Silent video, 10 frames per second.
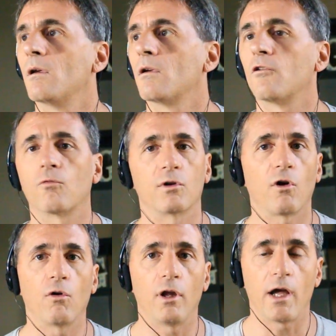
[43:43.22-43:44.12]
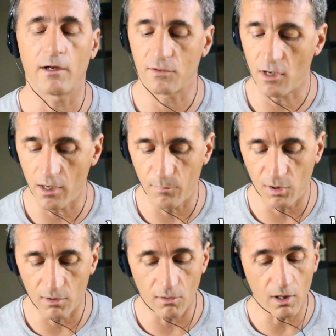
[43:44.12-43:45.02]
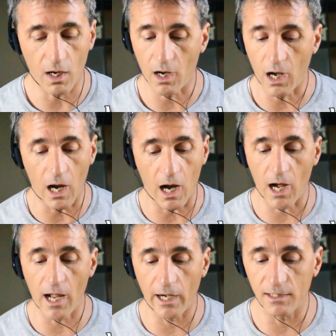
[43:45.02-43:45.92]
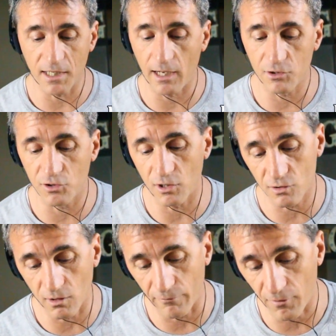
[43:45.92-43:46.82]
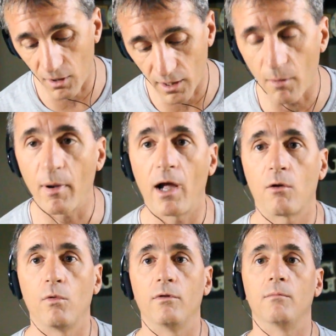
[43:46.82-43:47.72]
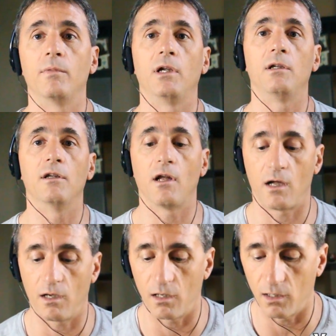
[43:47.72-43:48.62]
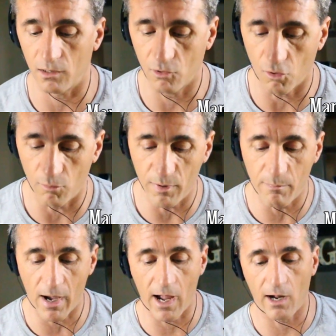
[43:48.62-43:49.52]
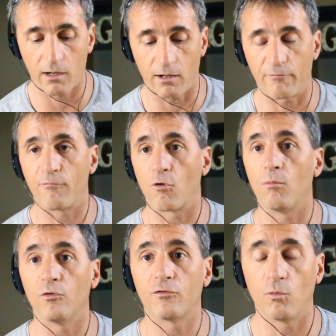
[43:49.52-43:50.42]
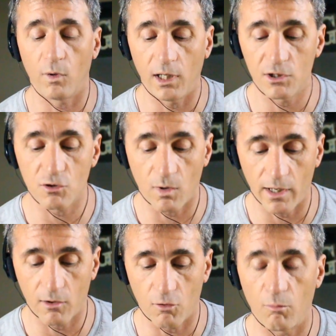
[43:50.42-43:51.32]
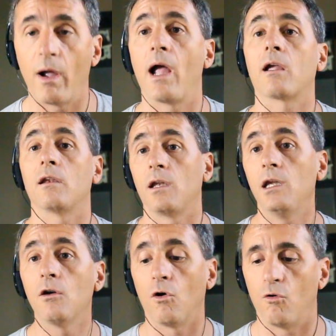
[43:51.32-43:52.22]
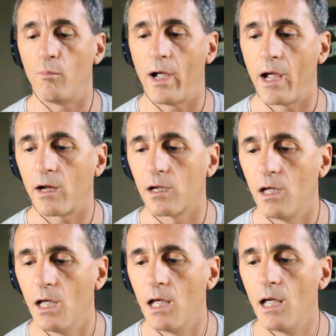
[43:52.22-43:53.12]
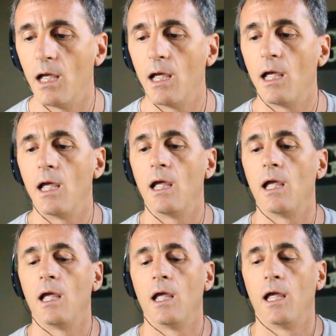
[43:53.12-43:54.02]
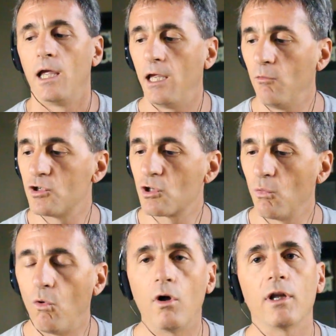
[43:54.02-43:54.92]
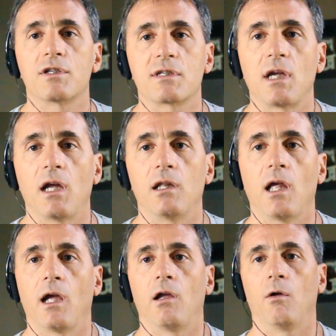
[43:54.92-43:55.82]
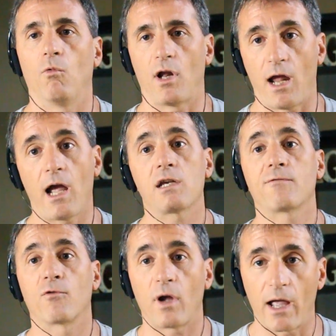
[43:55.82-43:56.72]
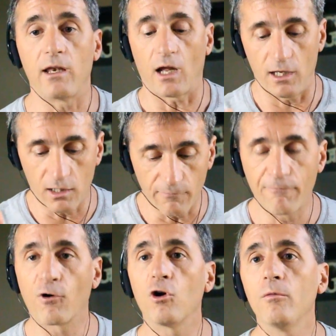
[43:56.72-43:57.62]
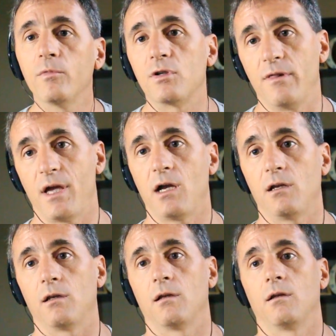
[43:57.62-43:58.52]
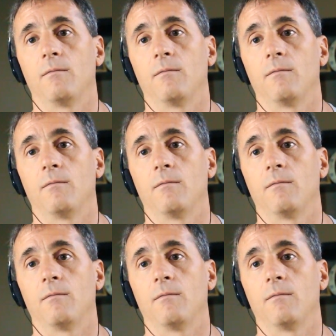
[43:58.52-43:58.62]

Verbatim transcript: because we're totally out of time here, I had a tax assessor. I finally got back with him. He did not call me back for almost a week, so I called back, and then he called back. He was the one that said that when I asked for now, he confirmed that